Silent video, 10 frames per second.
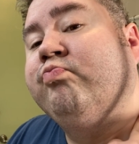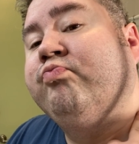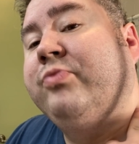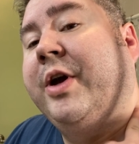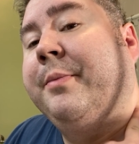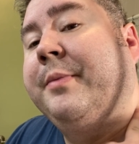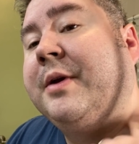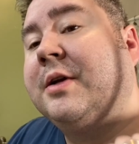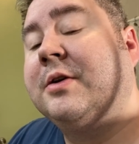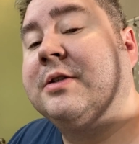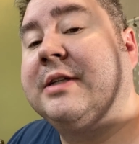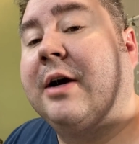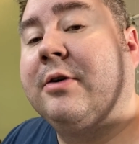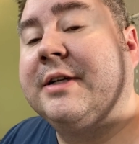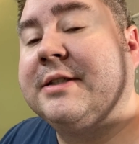yeah, see
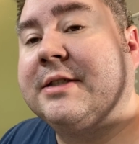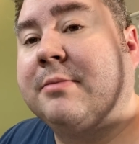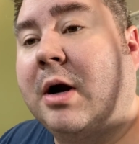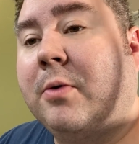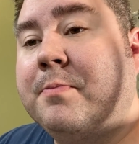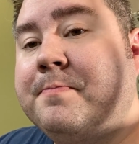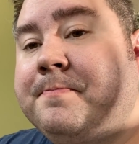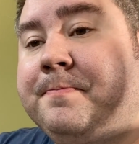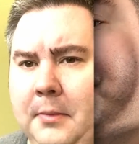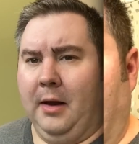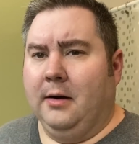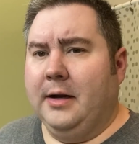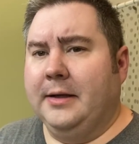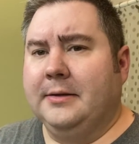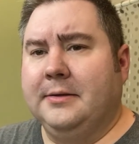how it is tomorrow. All
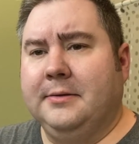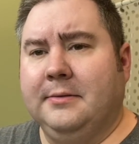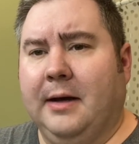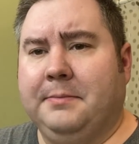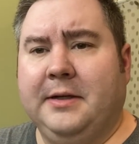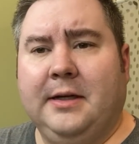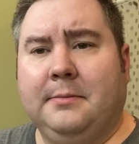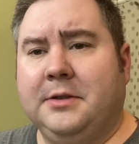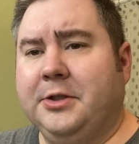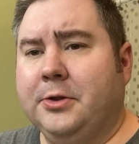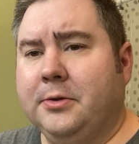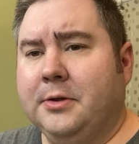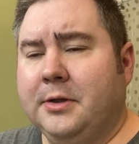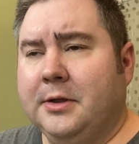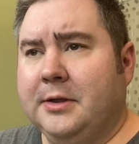right, update number 2.
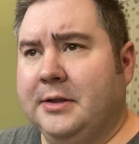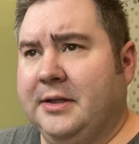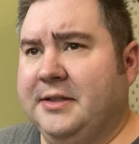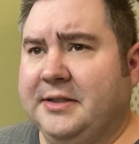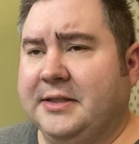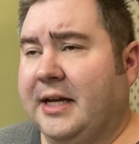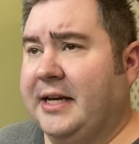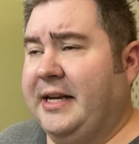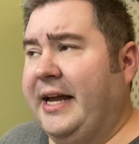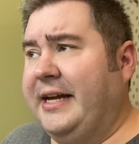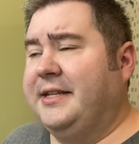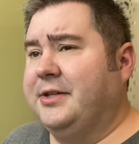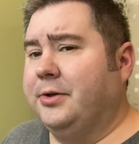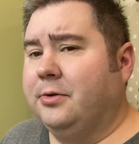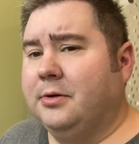This is day
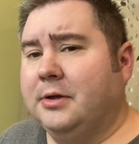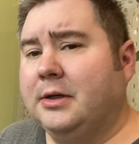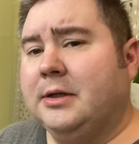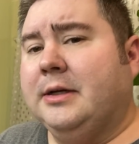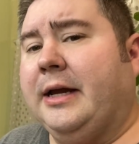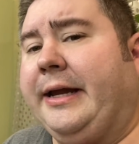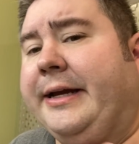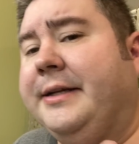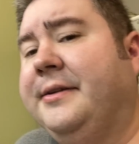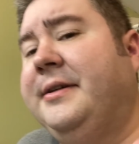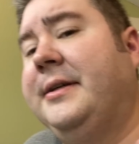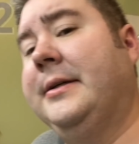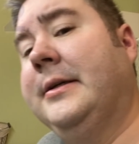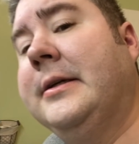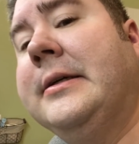2, and
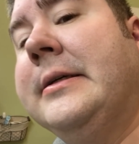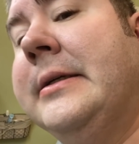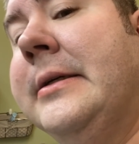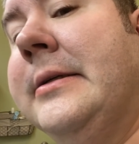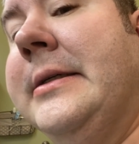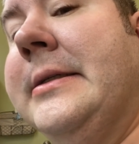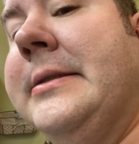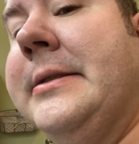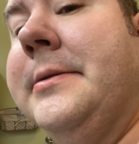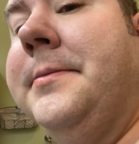here it is.